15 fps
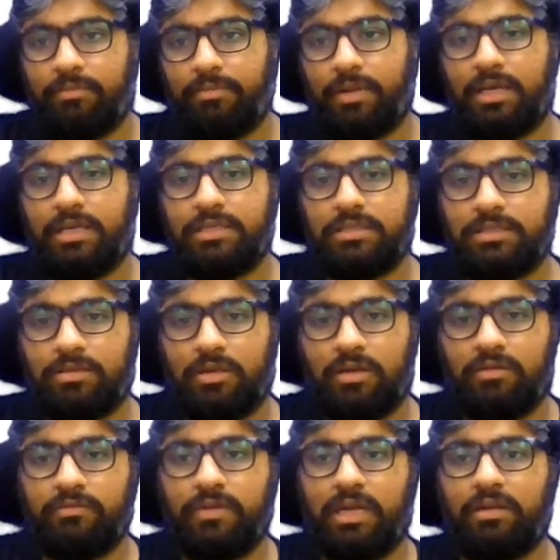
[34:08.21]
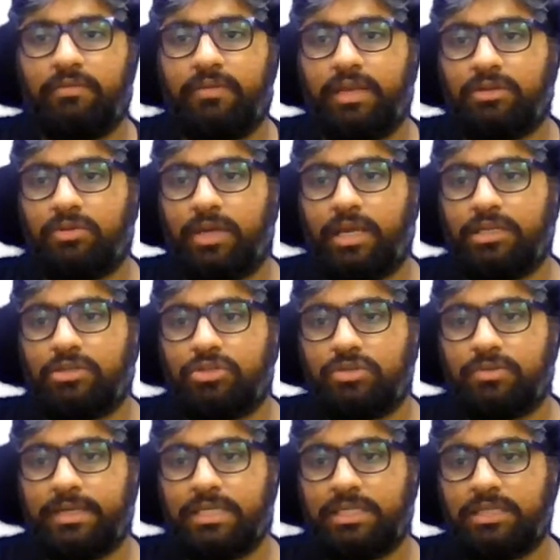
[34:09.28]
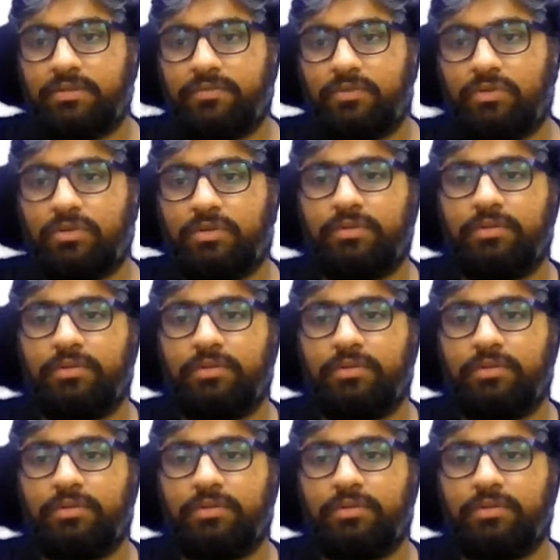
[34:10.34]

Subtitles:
plus 1 way to get 24.